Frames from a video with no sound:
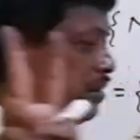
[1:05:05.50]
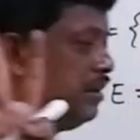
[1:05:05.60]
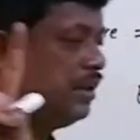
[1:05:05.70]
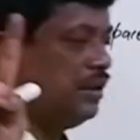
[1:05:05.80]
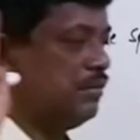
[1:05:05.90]

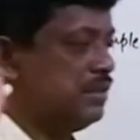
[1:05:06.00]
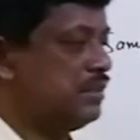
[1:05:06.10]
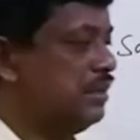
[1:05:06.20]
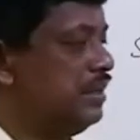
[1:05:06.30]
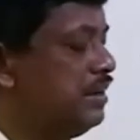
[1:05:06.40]
elements are
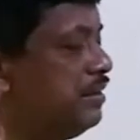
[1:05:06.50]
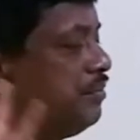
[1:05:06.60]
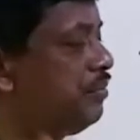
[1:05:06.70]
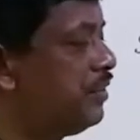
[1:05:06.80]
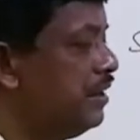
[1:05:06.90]
there.
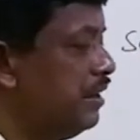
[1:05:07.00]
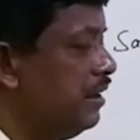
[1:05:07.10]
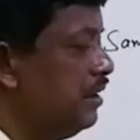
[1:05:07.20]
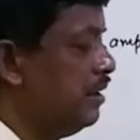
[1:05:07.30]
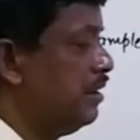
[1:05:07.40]

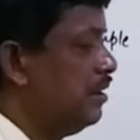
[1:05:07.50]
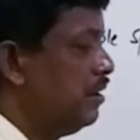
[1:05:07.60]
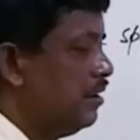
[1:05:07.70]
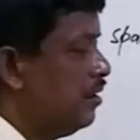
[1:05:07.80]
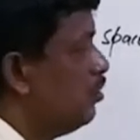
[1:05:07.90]

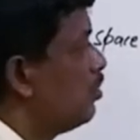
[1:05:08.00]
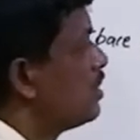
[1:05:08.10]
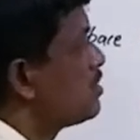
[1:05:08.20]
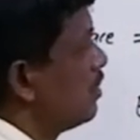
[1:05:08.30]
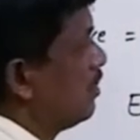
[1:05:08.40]
Okay,
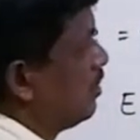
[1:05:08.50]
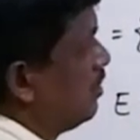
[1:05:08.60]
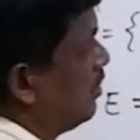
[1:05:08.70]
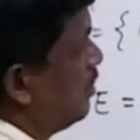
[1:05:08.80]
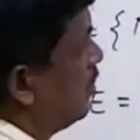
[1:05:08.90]
son.
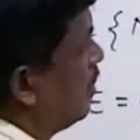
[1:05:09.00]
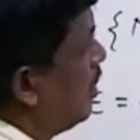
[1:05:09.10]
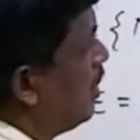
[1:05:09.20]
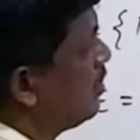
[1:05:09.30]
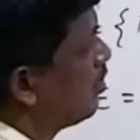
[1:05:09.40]

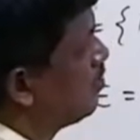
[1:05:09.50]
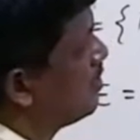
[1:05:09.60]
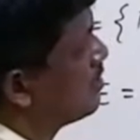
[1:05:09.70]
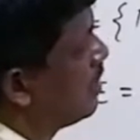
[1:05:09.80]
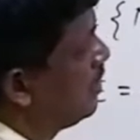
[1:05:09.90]
Either of the
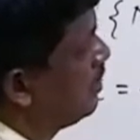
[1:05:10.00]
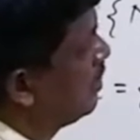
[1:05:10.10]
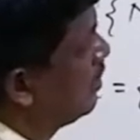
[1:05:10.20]
side.